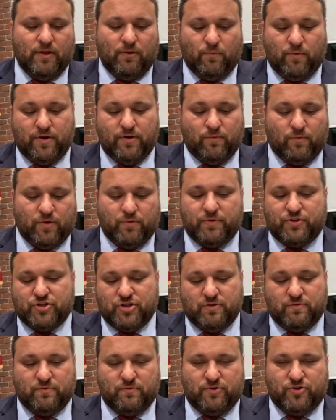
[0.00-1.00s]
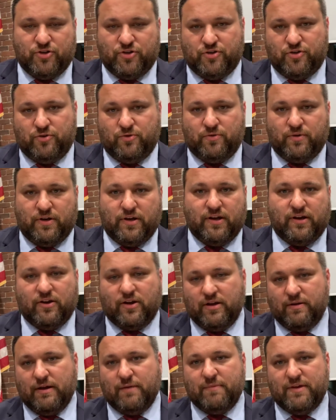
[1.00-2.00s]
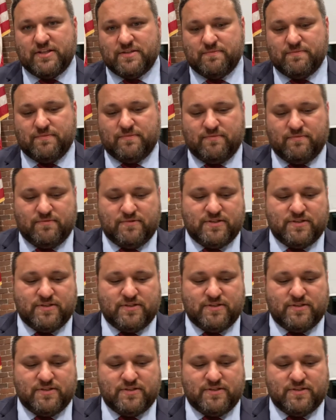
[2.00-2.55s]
what we should do. And I made some